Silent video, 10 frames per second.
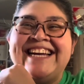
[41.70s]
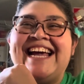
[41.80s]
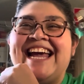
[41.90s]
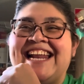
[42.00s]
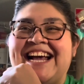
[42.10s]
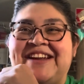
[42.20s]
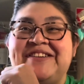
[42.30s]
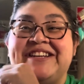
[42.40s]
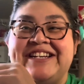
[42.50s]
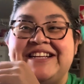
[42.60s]
and I hadn't
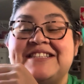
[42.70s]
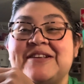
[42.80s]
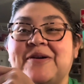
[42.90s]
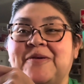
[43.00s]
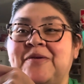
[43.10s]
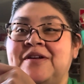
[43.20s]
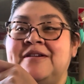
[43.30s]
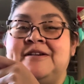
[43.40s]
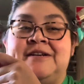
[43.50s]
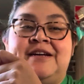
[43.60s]
done it. So
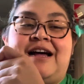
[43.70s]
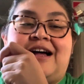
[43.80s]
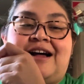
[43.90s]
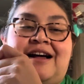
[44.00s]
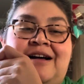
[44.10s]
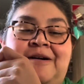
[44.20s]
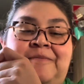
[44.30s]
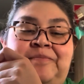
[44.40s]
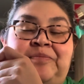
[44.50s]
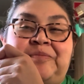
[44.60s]

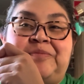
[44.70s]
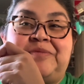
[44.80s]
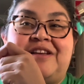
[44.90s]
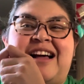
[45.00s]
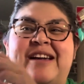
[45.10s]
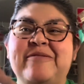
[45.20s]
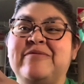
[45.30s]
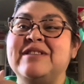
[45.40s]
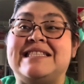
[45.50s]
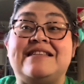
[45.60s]
um, I
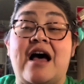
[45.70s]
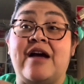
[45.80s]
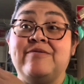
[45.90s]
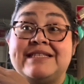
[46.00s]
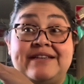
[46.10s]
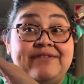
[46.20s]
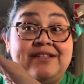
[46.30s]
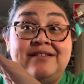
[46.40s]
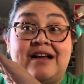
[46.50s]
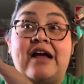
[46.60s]
I was
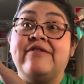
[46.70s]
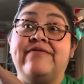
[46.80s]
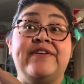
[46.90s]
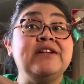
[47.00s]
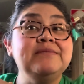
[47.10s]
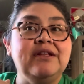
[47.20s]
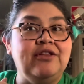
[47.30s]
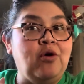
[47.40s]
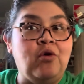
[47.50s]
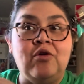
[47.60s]
even, I filmed
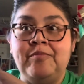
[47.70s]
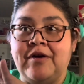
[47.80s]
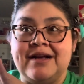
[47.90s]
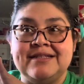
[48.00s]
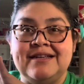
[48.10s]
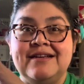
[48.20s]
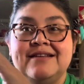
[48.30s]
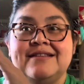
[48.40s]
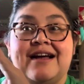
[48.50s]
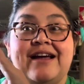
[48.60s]
the whole
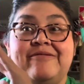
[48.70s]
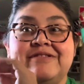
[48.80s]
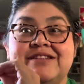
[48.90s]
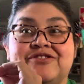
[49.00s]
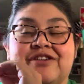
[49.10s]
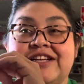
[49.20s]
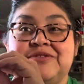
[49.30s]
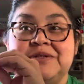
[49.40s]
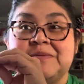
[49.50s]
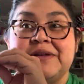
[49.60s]
process. I was trying to
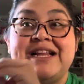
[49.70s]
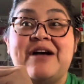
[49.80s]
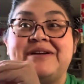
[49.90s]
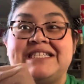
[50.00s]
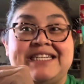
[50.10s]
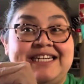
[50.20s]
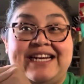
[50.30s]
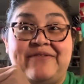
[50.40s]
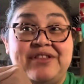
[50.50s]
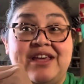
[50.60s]
explain how I did it and
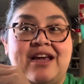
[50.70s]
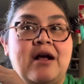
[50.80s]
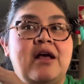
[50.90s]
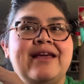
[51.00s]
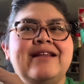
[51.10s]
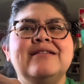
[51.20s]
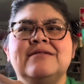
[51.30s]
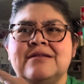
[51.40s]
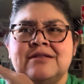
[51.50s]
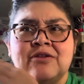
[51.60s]
everything. It
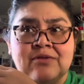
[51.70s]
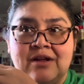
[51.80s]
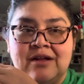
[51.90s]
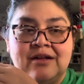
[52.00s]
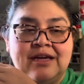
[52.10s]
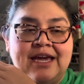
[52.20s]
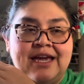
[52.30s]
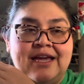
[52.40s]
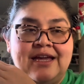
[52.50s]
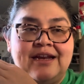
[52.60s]
is so long
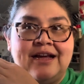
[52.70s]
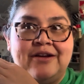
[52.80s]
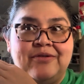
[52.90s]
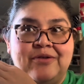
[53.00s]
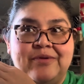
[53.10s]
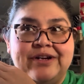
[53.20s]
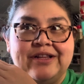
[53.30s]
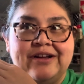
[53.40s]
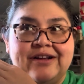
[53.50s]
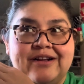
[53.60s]
and I don't know where to
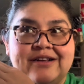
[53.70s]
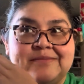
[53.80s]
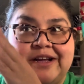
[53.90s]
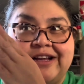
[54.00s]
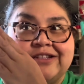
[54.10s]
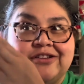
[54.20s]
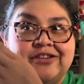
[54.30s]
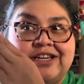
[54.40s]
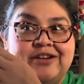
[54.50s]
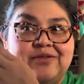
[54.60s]
look because my eyes are
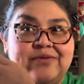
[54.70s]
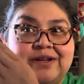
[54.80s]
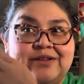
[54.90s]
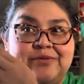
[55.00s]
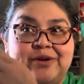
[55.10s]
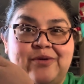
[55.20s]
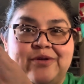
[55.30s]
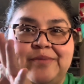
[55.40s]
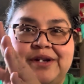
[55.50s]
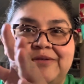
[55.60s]
looking over at the
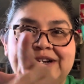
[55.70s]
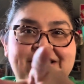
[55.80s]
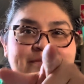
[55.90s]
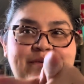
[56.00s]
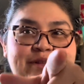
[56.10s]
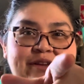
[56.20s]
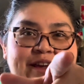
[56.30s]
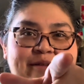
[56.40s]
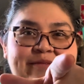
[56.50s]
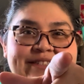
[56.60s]
record button right now, but the
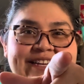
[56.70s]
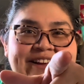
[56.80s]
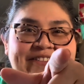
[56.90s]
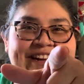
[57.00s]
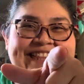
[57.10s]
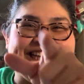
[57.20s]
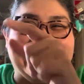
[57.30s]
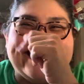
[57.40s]
camera's like right there.